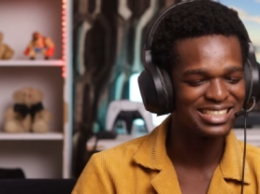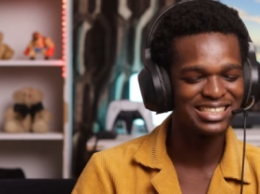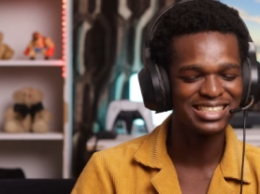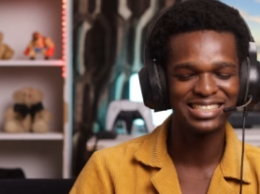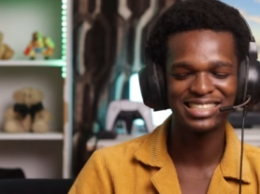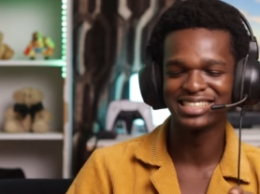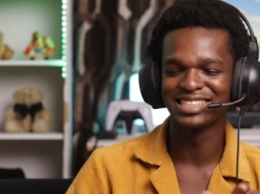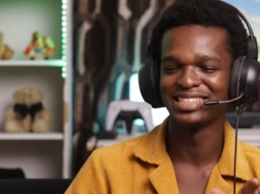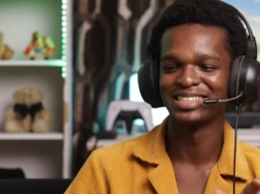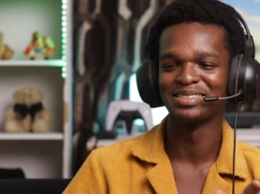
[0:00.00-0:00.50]
this
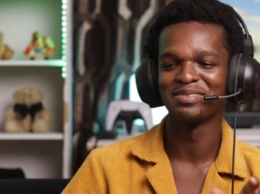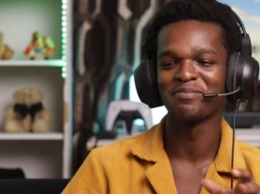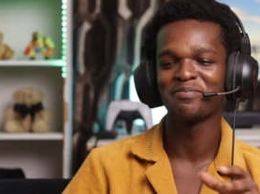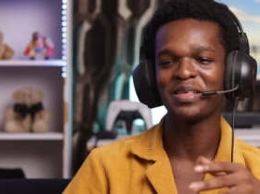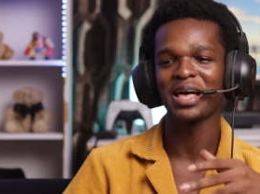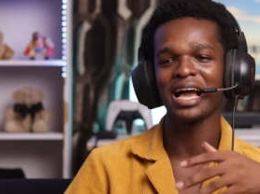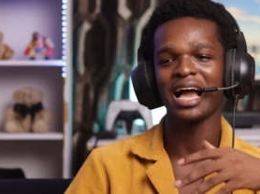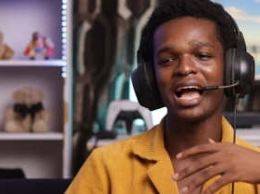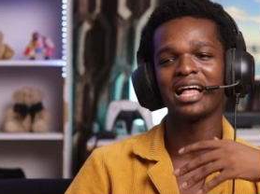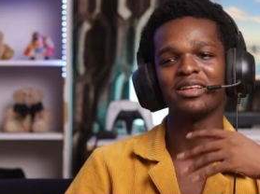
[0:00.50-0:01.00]
is good.
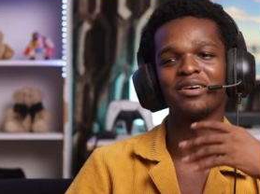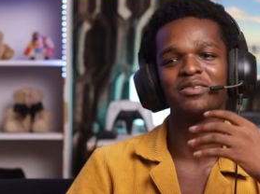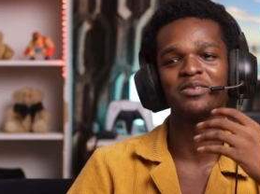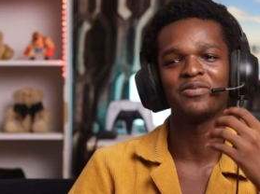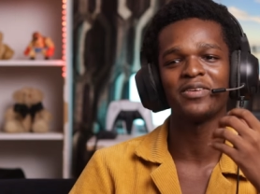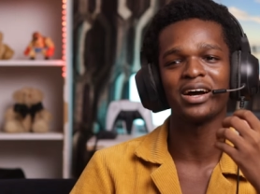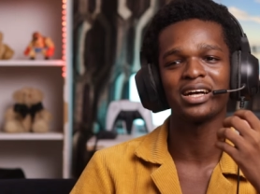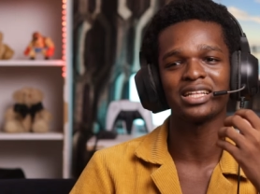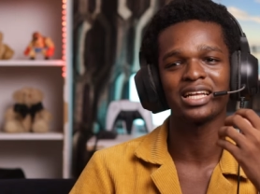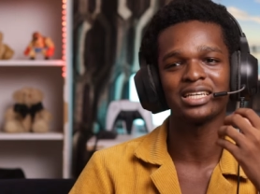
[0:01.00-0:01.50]
I, I love
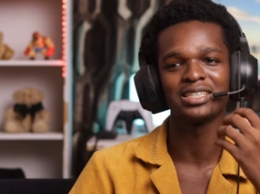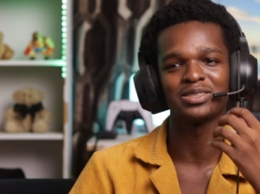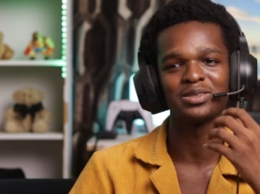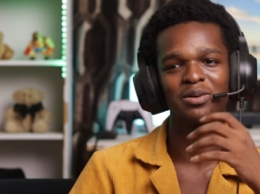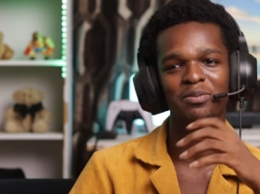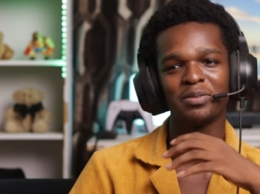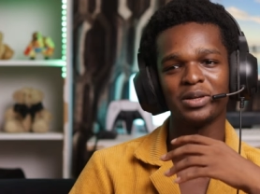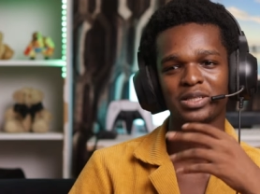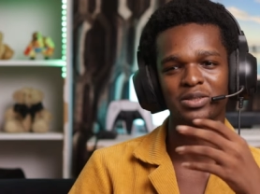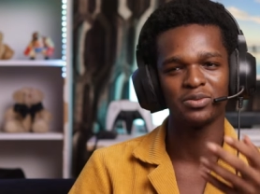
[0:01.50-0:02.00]
the fact that she
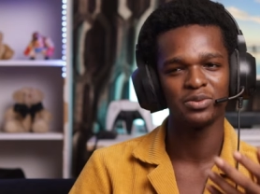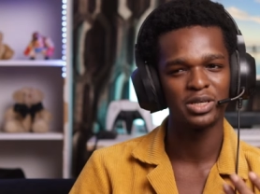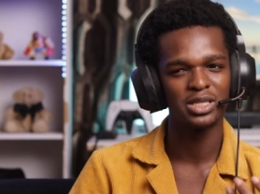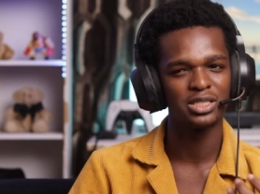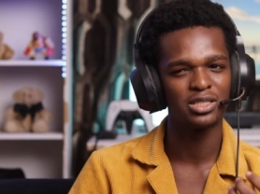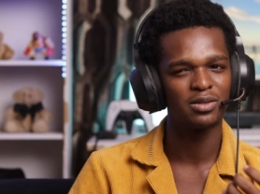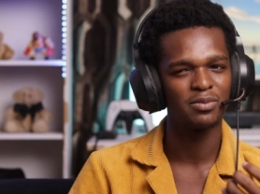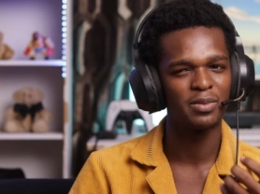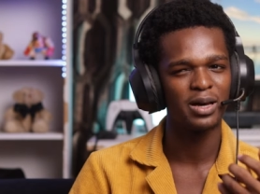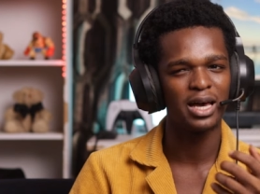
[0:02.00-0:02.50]
talks with
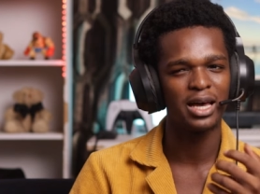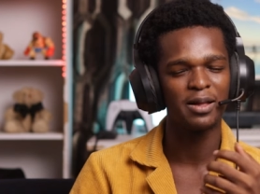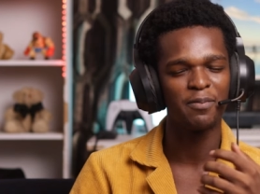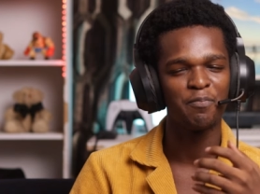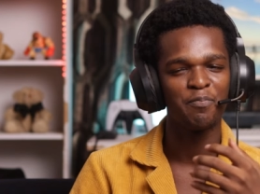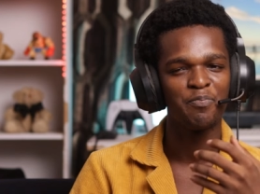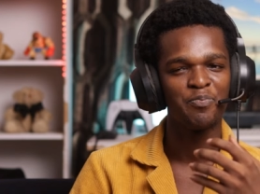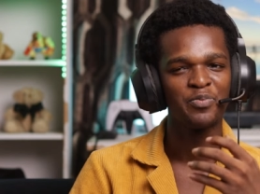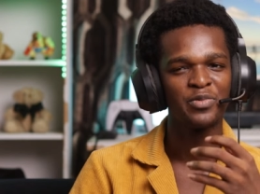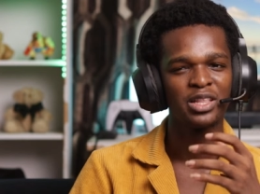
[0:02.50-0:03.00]
wisdom,
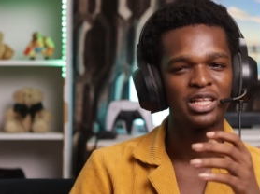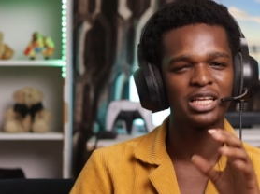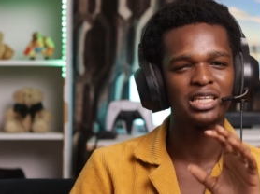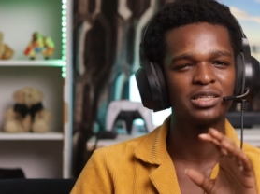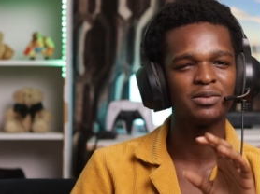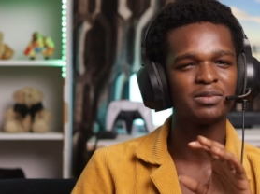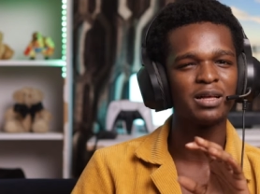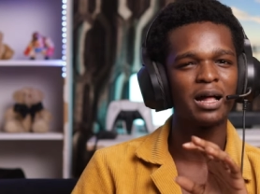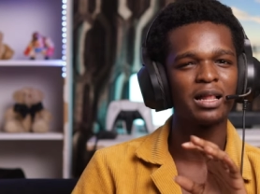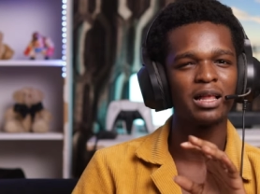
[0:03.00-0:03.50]
and this
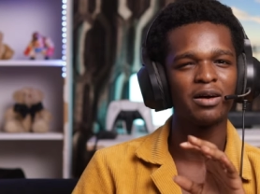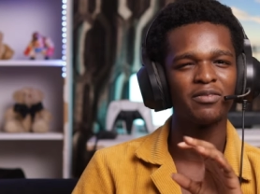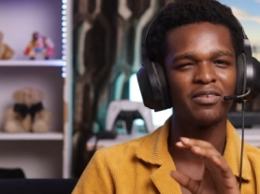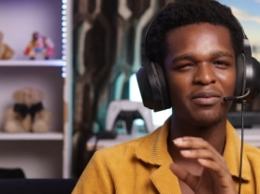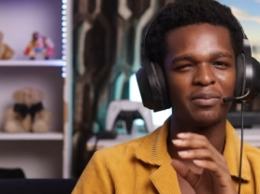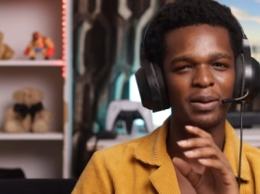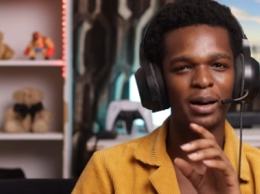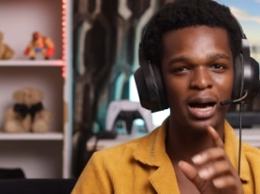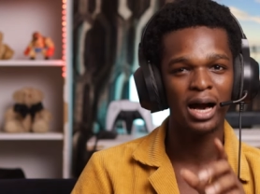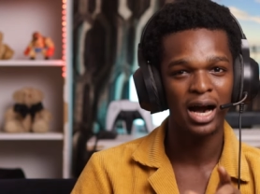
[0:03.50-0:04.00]
is something I love
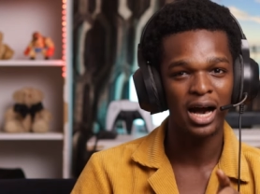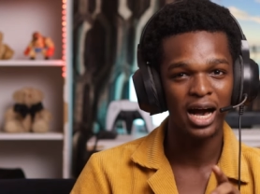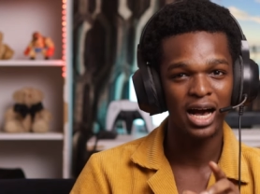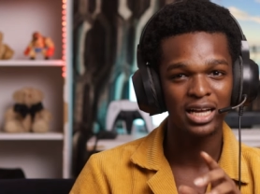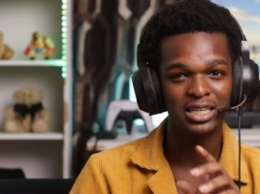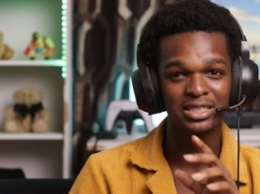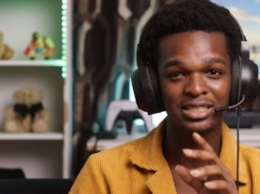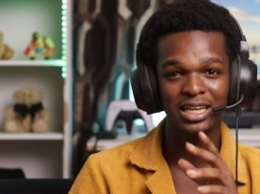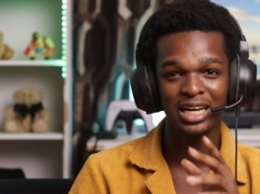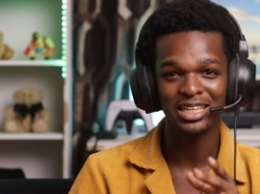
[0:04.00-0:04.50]
about
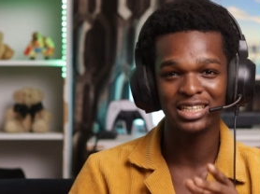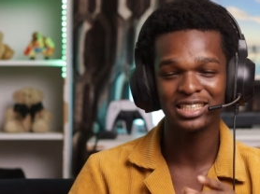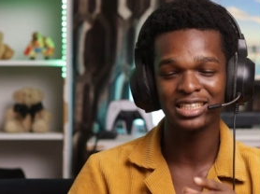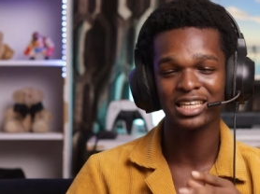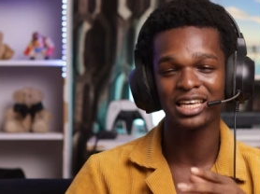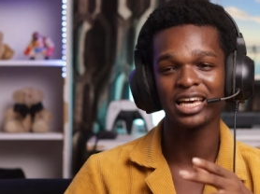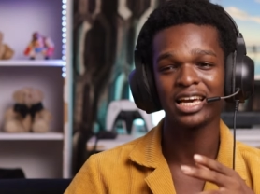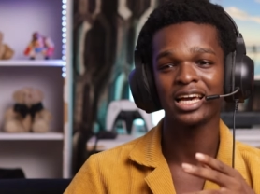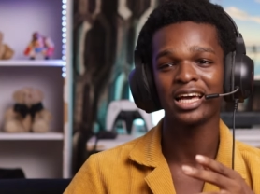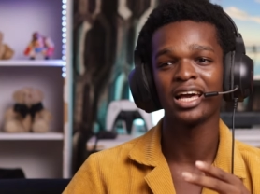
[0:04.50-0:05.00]
her, Charlie's
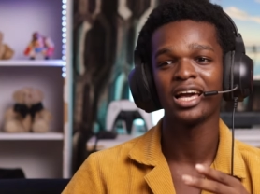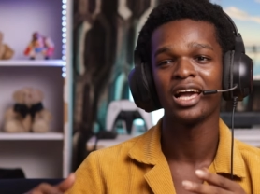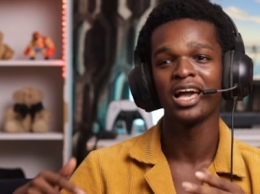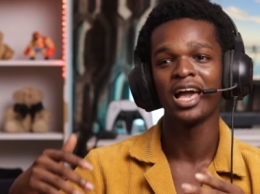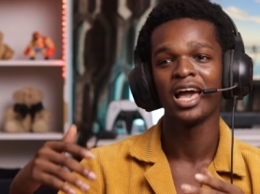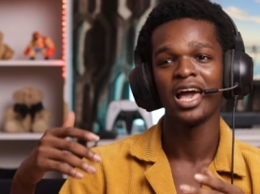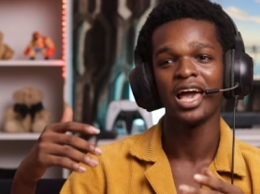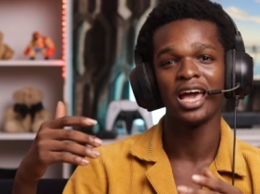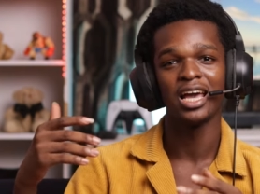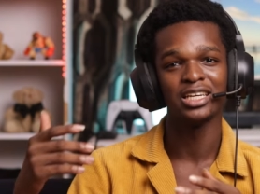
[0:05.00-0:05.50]
Gate
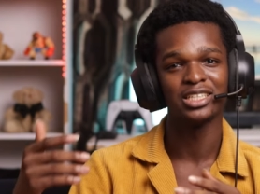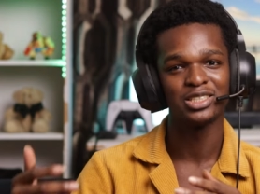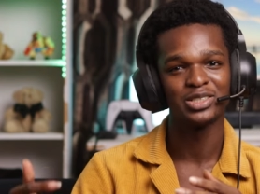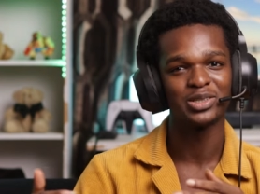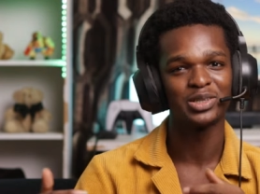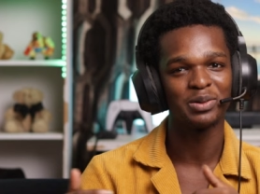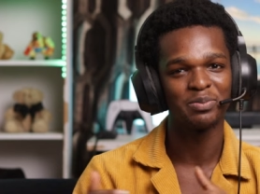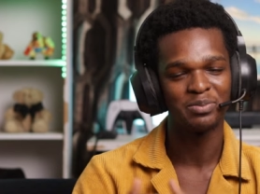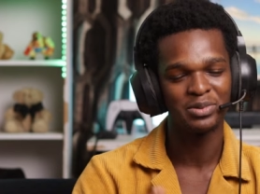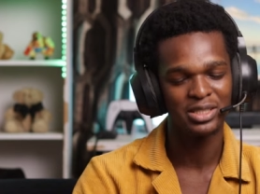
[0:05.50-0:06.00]
and
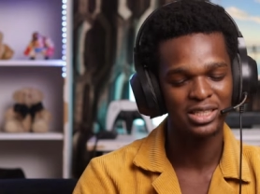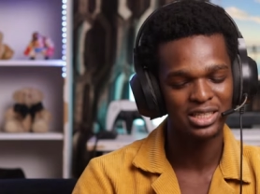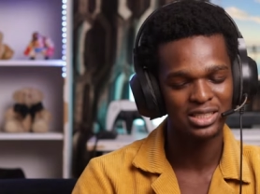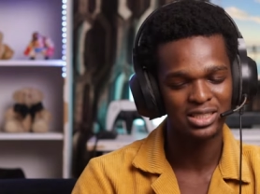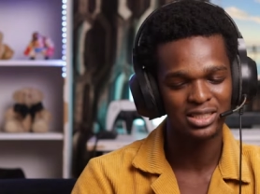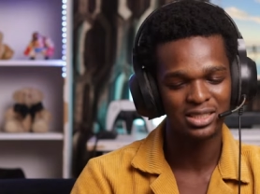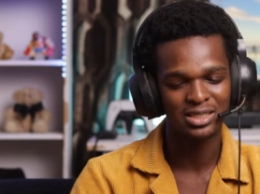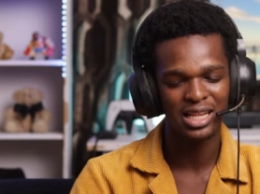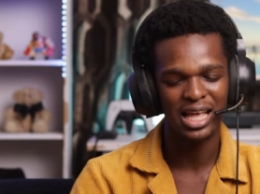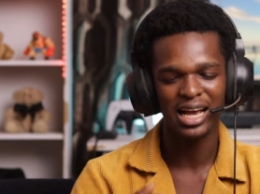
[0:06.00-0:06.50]
Jordan
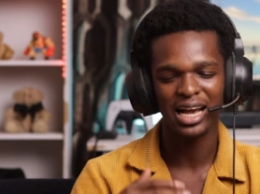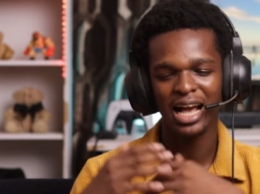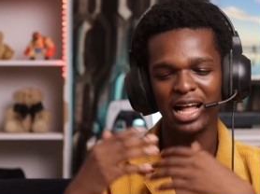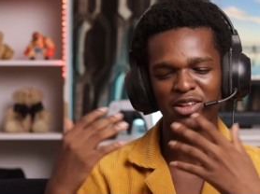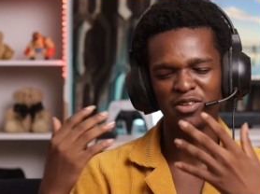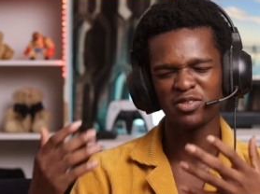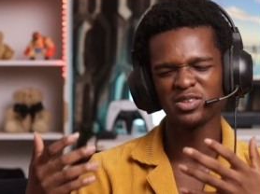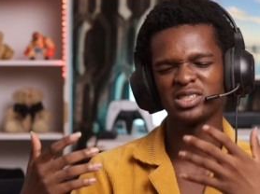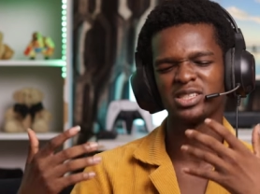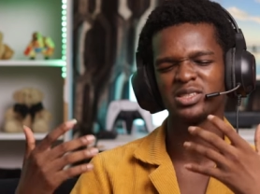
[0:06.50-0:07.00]
Peterson. Like
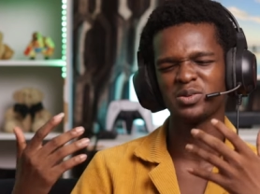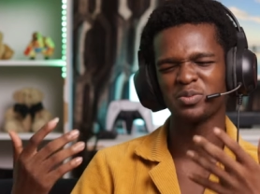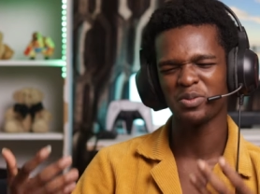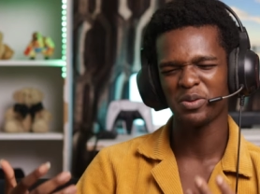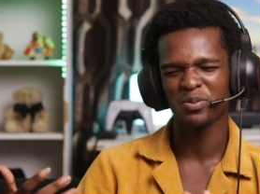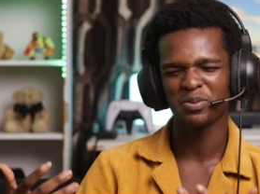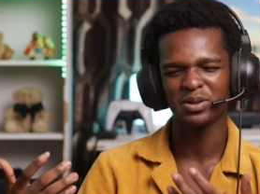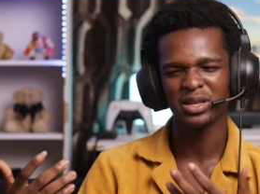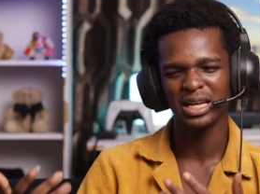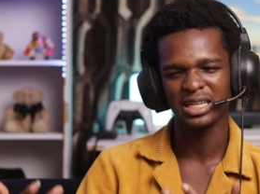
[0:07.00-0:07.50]
I love listening to
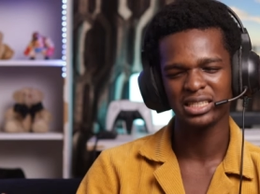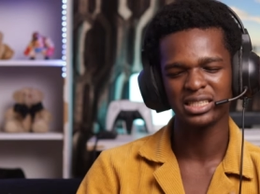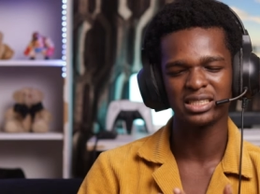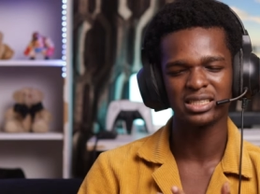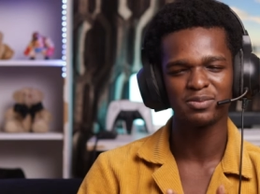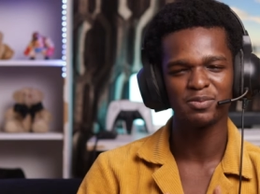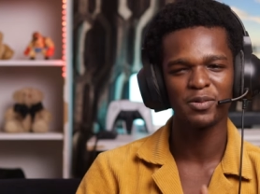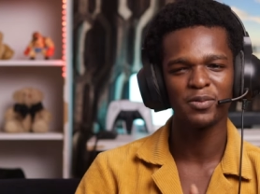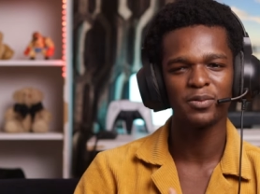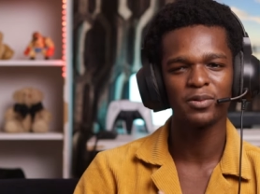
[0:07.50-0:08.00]
people like
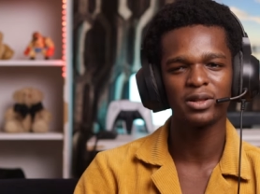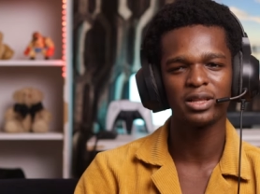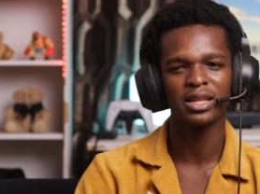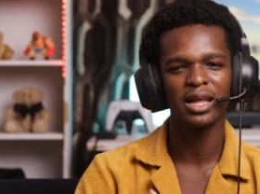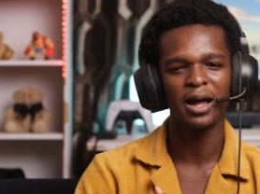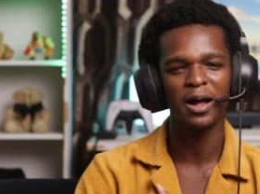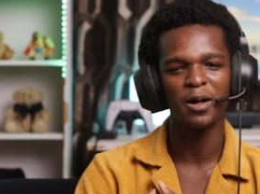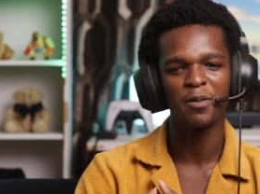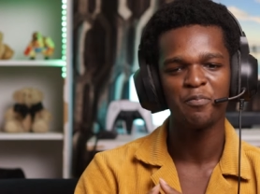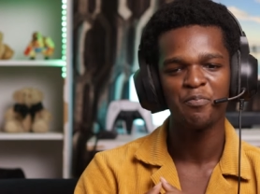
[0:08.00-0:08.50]
this, people
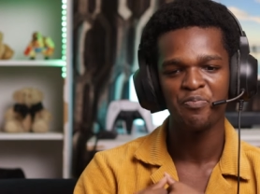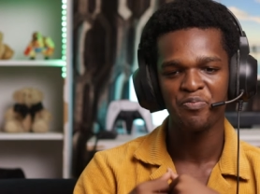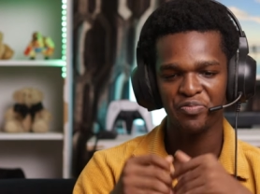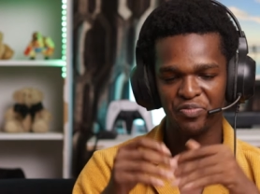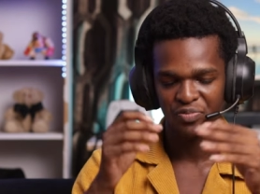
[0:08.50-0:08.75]
that